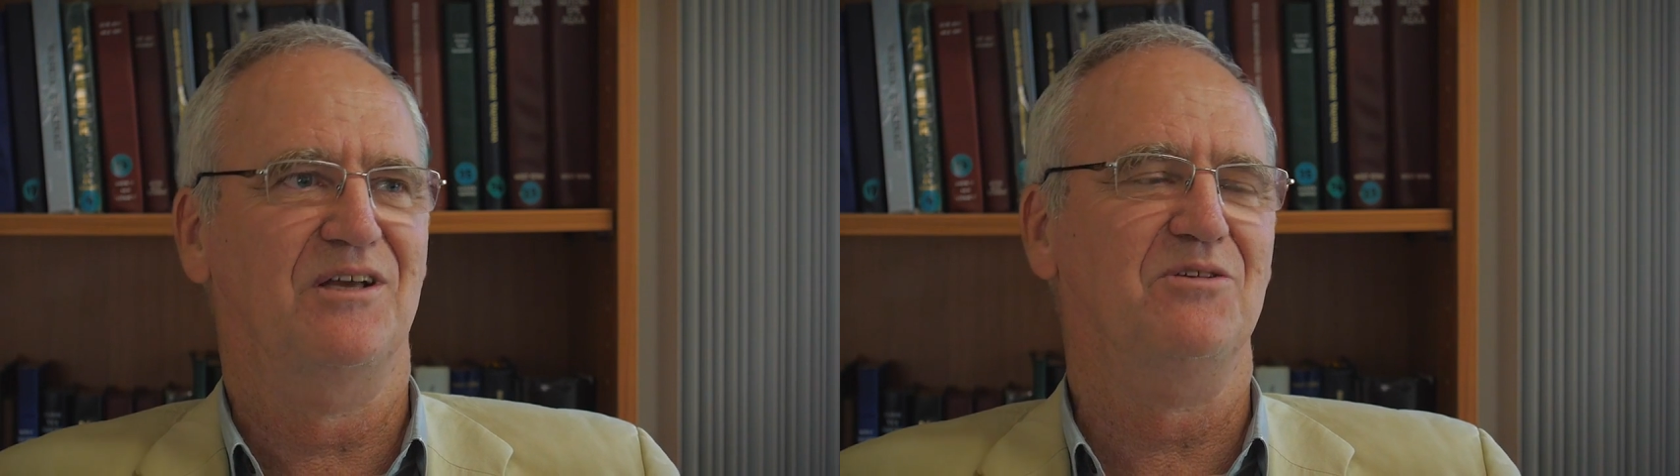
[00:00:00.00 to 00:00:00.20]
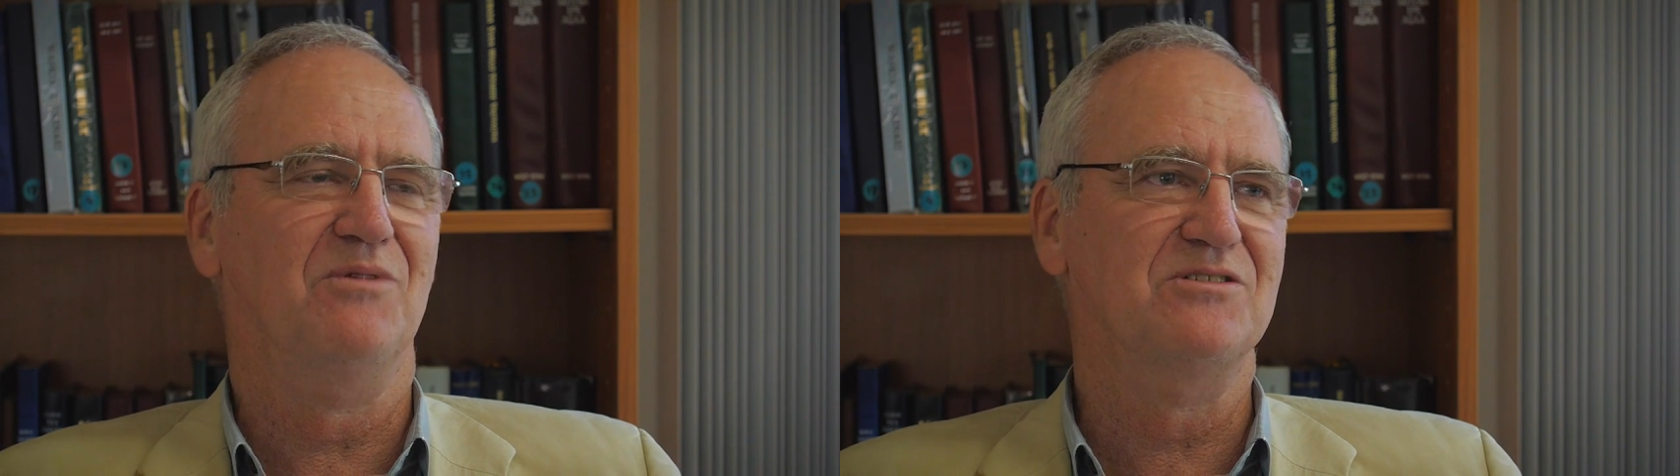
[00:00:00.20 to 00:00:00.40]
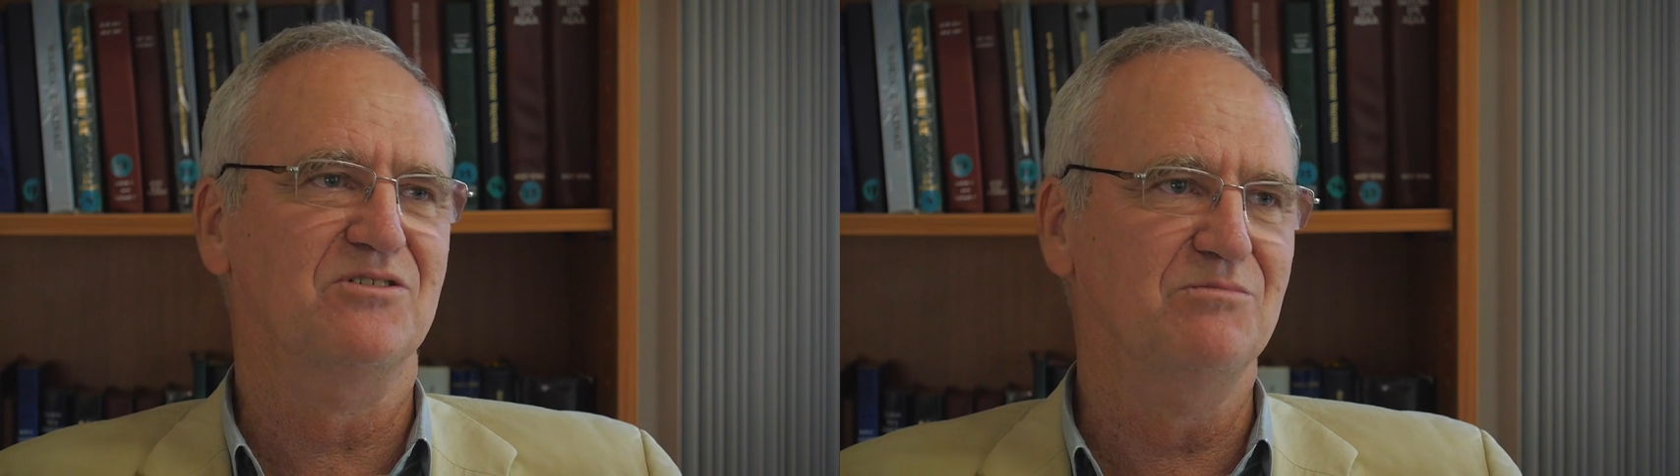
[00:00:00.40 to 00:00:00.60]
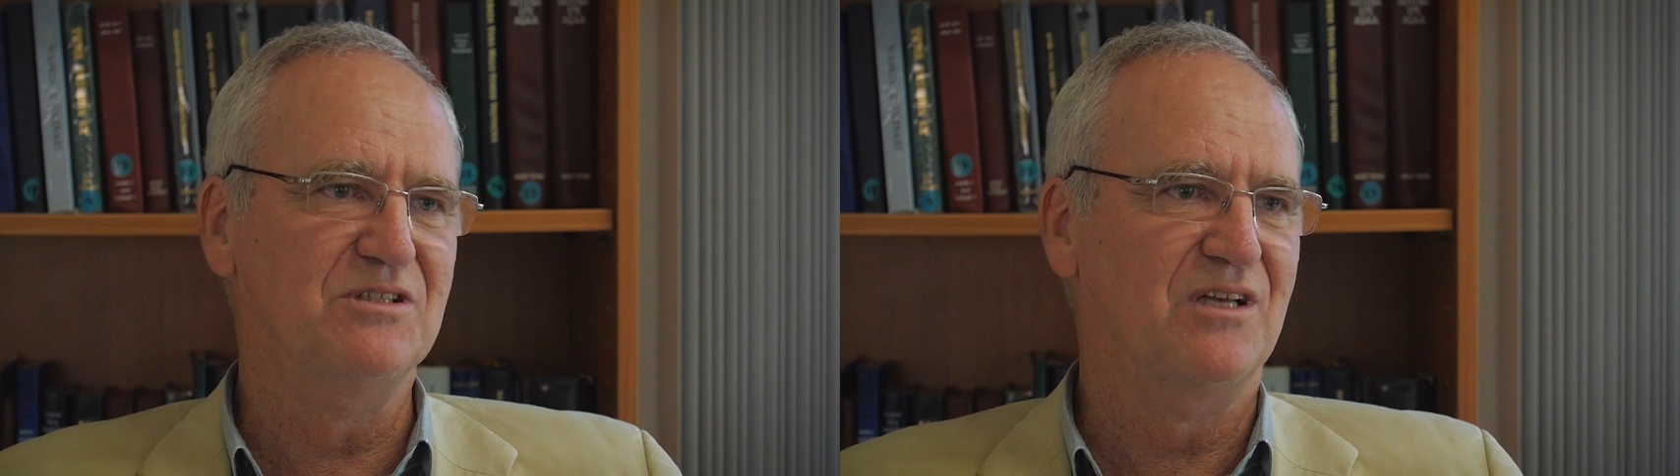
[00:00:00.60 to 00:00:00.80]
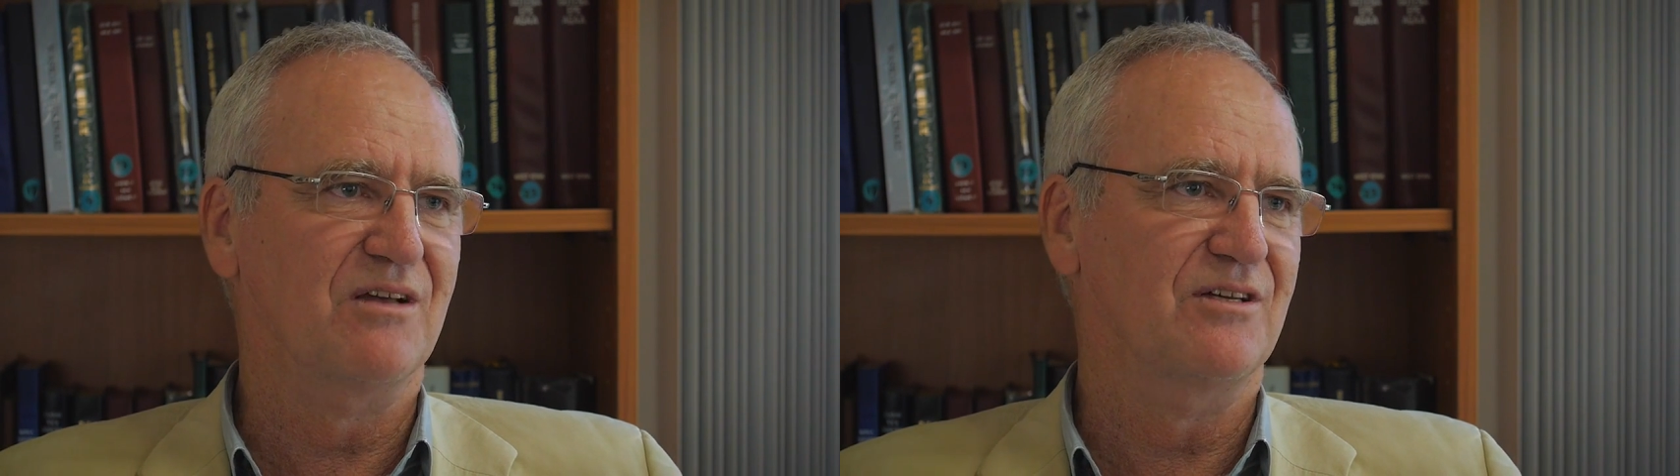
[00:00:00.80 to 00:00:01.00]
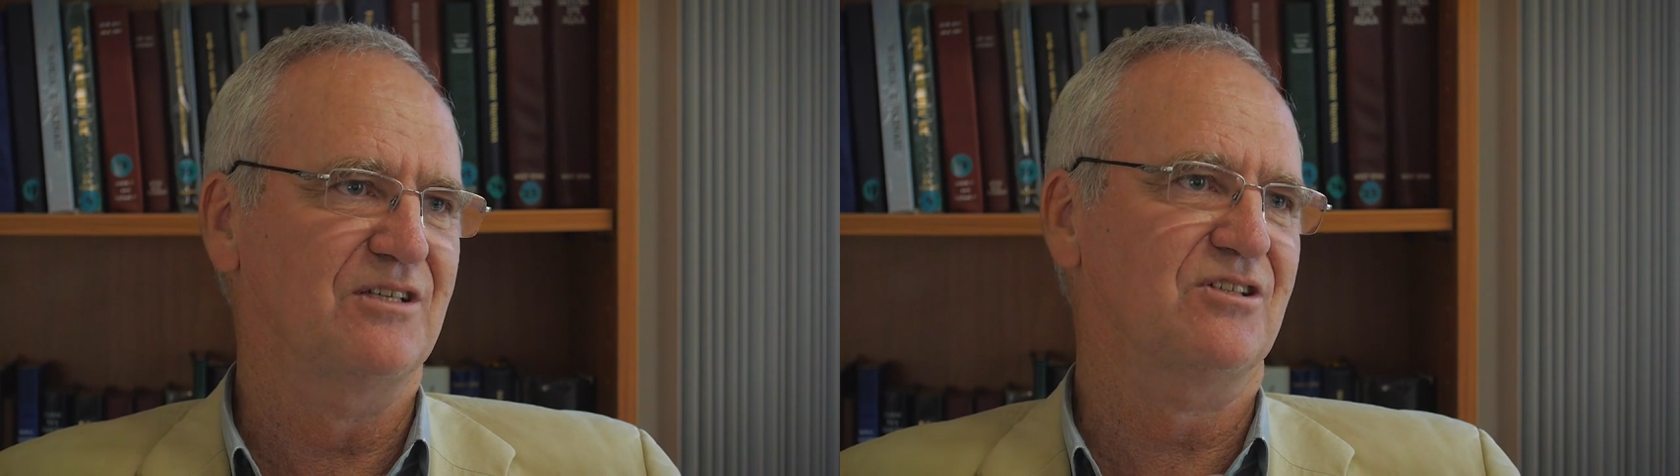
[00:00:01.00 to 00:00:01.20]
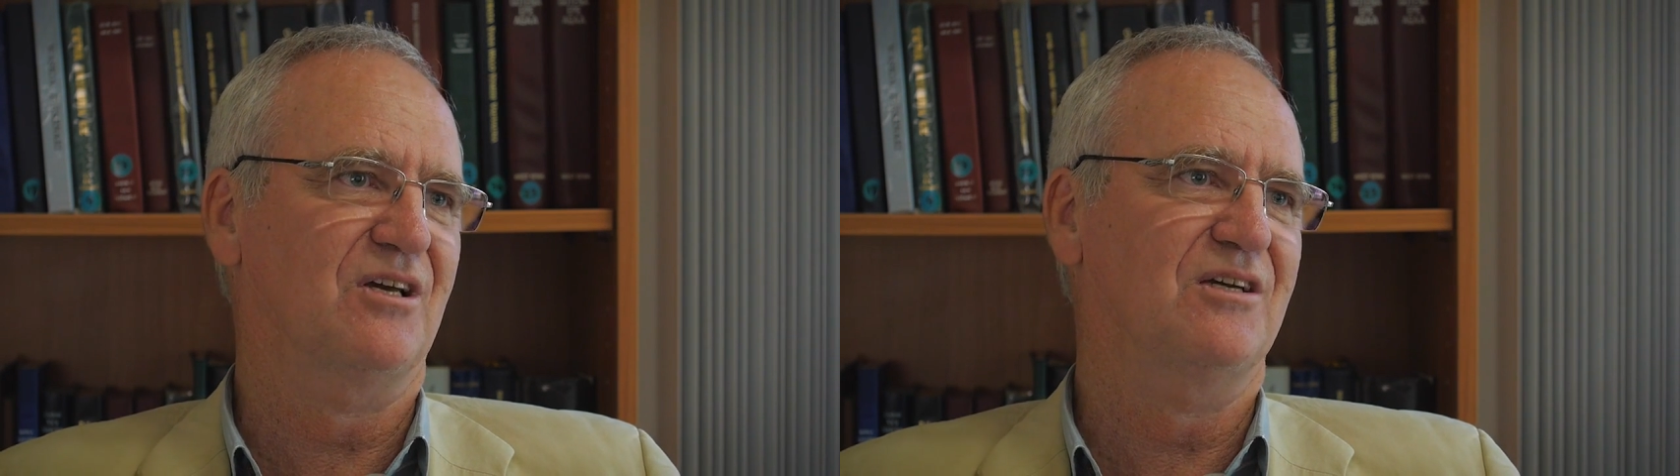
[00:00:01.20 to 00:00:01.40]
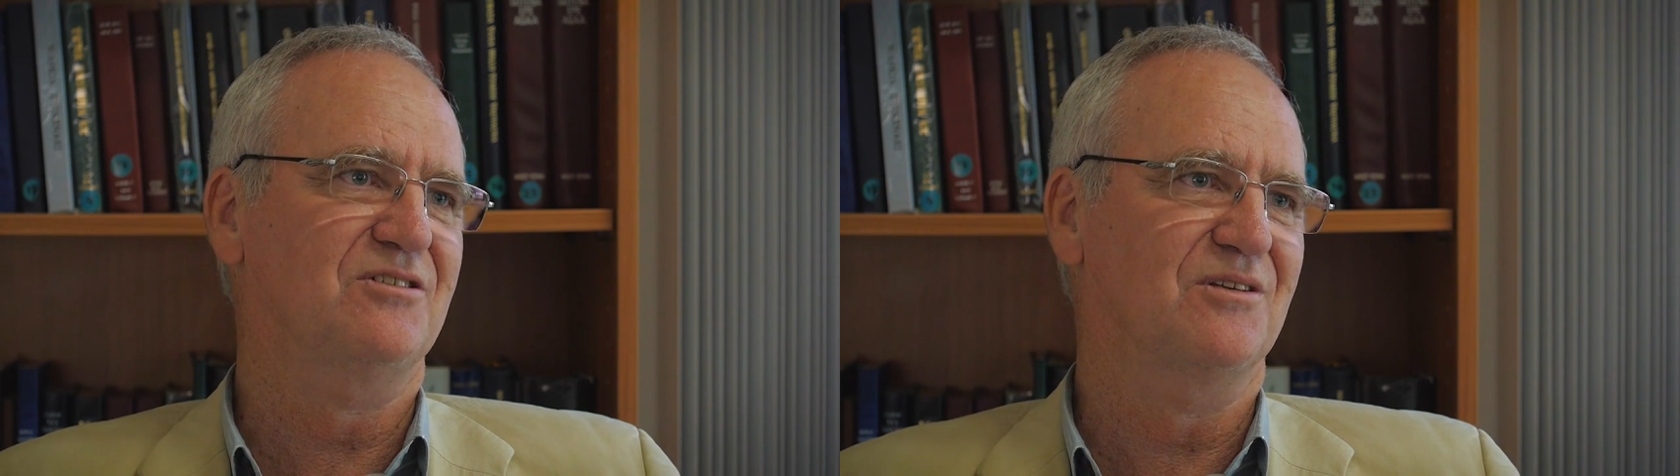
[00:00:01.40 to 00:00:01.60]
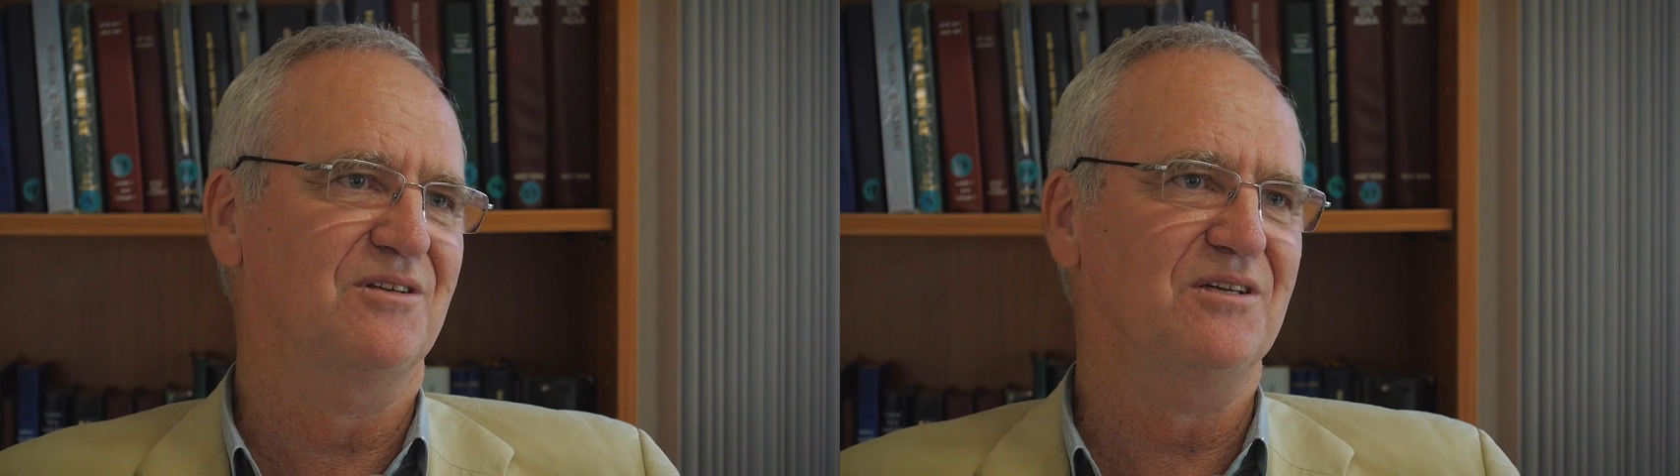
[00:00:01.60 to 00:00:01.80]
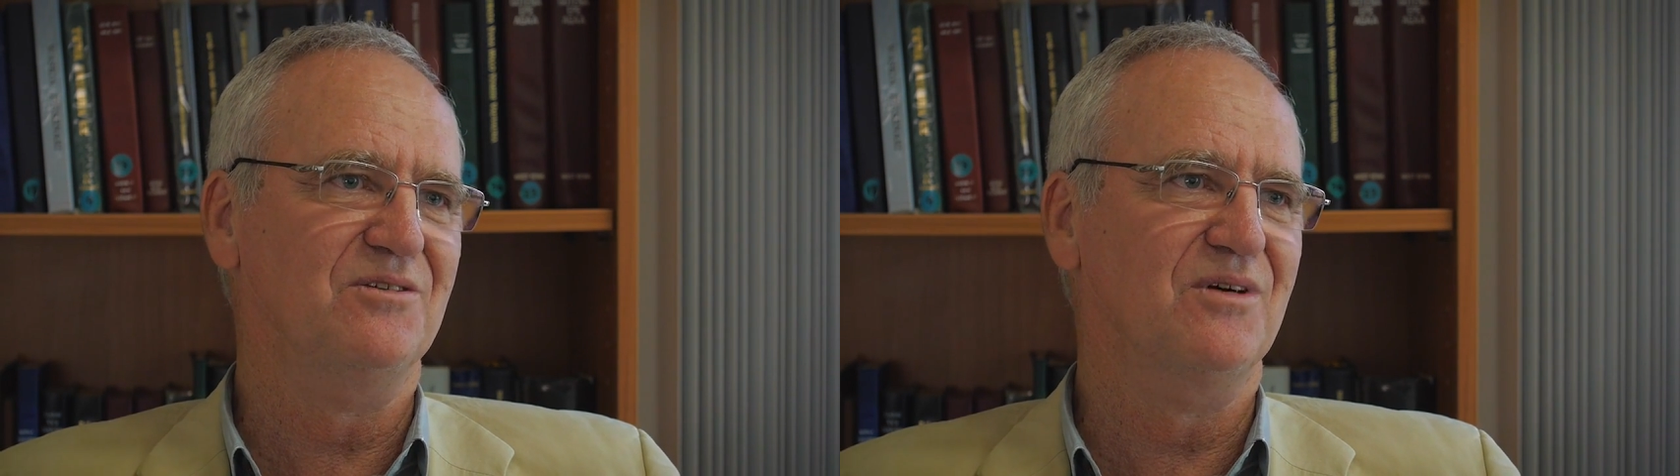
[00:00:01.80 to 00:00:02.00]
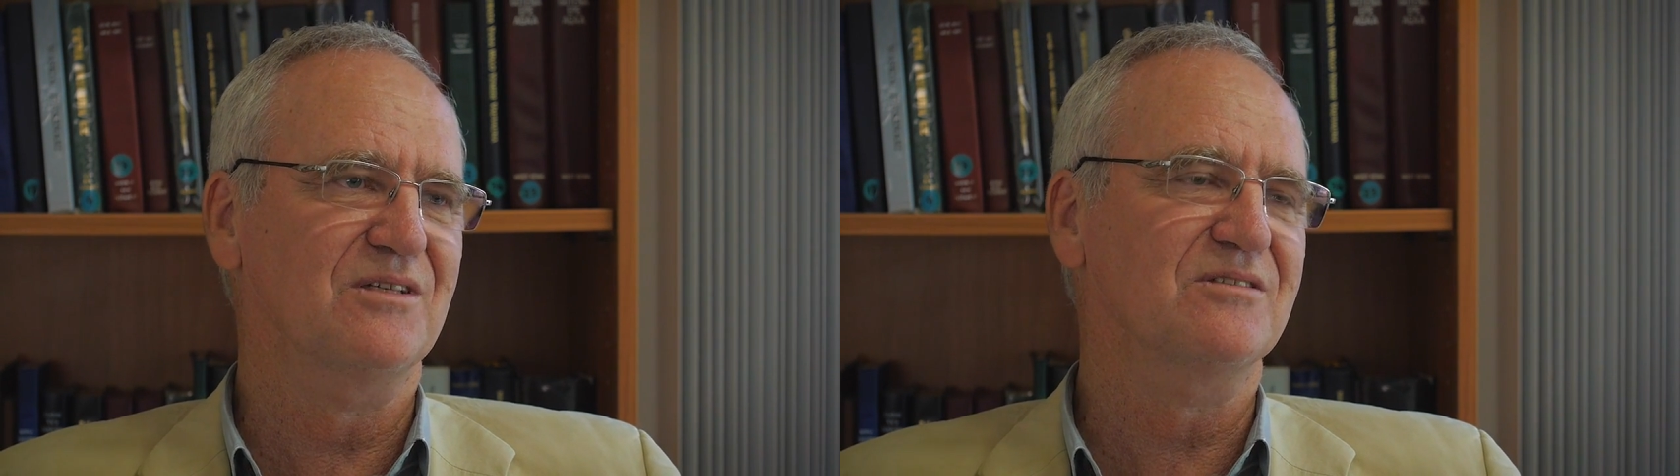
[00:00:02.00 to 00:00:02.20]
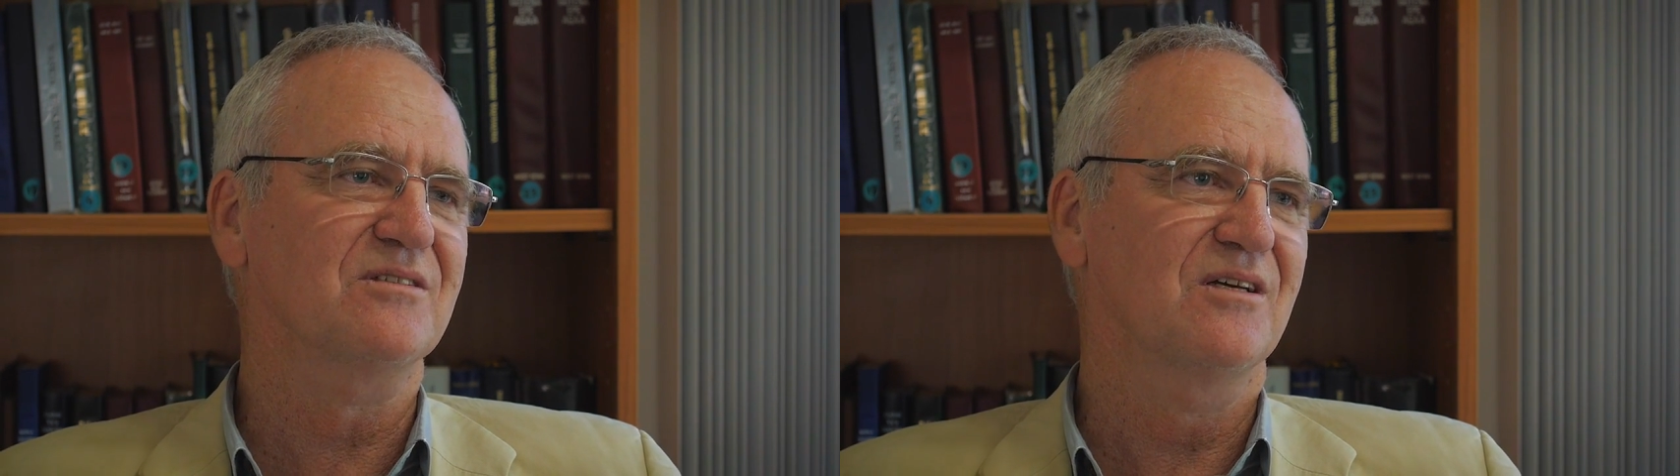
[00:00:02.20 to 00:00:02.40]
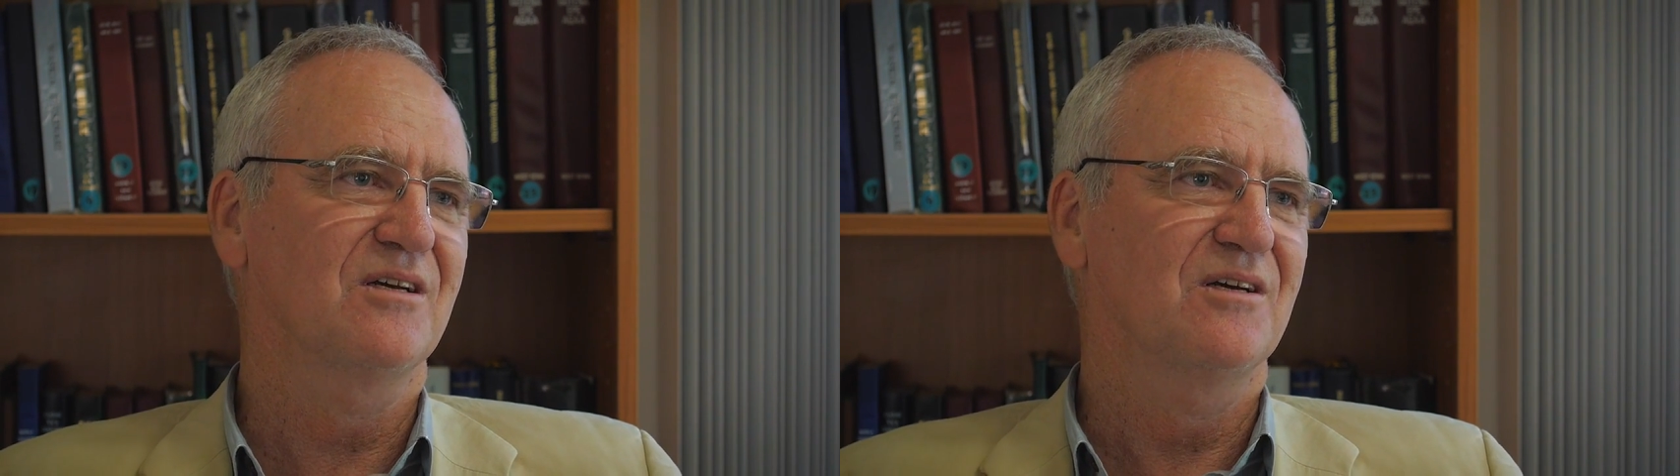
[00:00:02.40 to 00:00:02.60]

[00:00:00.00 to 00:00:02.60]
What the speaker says: they're the ones who miss out on education, they're the ones